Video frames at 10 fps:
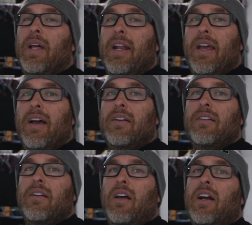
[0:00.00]
that out.
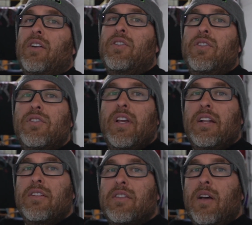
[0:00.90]
I could use that
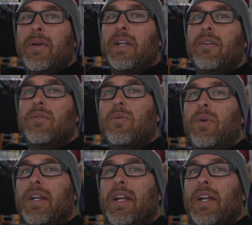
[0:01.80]
in something one